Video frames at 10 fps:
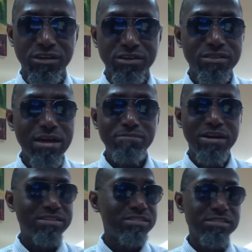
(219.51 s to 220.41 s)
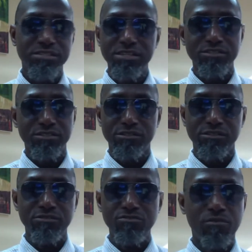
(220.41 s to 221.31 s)
That man sees things
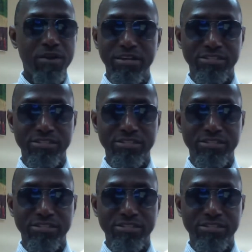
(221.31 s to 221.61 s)
nobody else